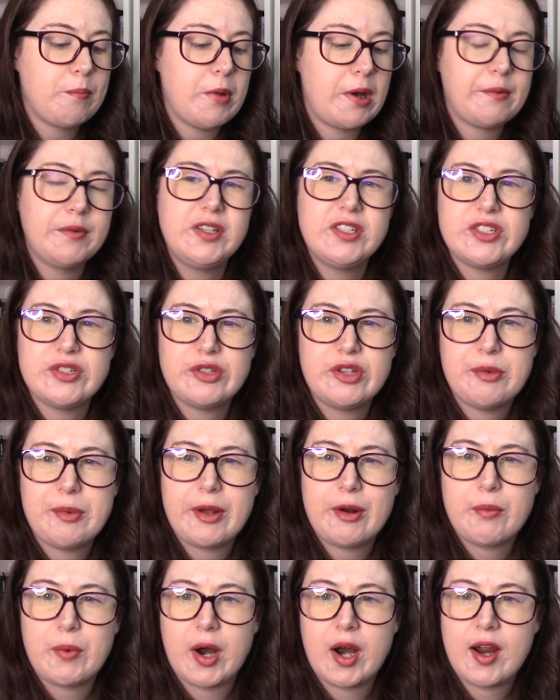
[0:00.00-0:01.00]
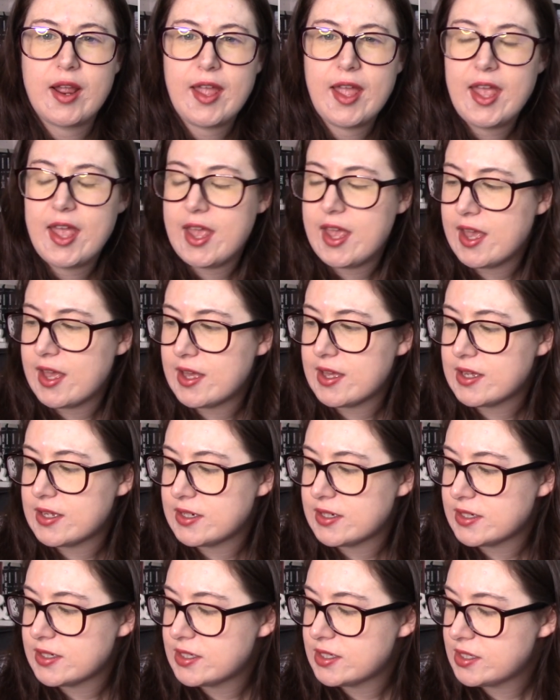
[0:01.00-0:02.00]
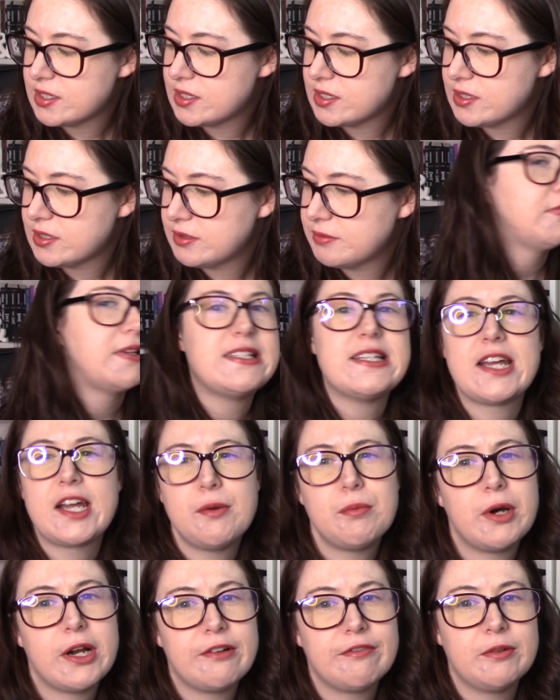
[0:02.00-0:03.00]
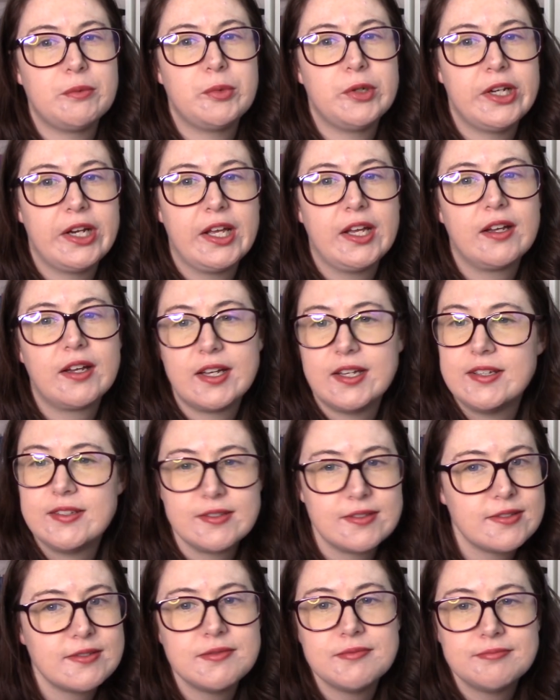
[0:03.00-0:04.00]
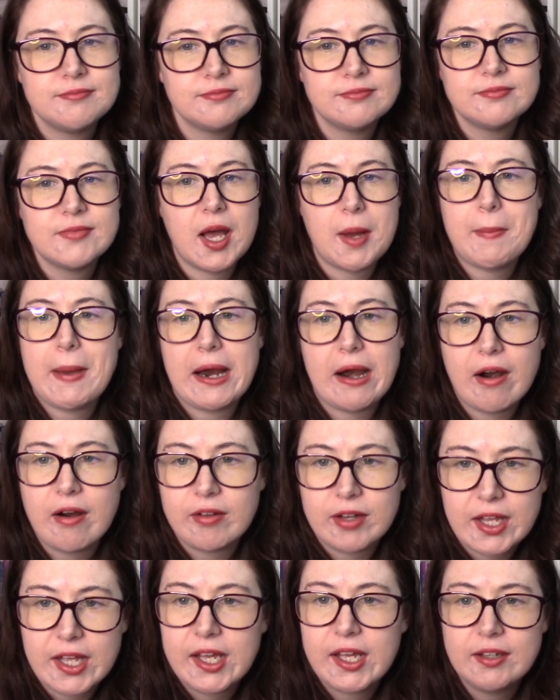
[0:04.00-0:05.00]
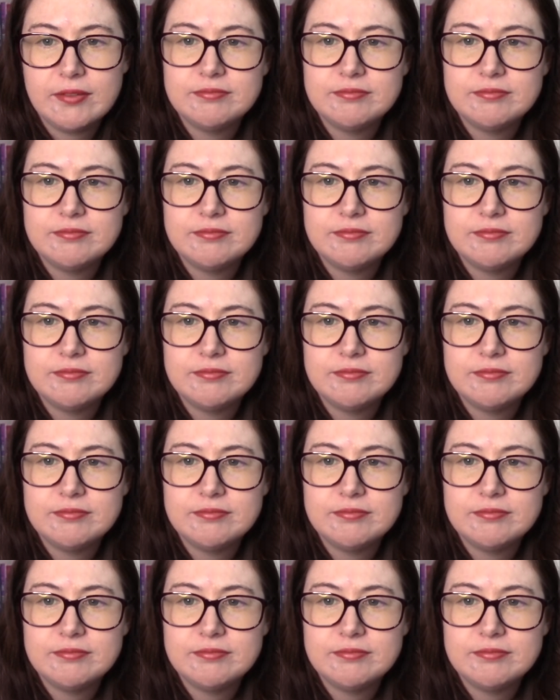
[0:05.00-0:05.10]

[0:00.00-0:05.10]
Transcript: but I'm gonna do a little bit of work and take a break from reading because apparently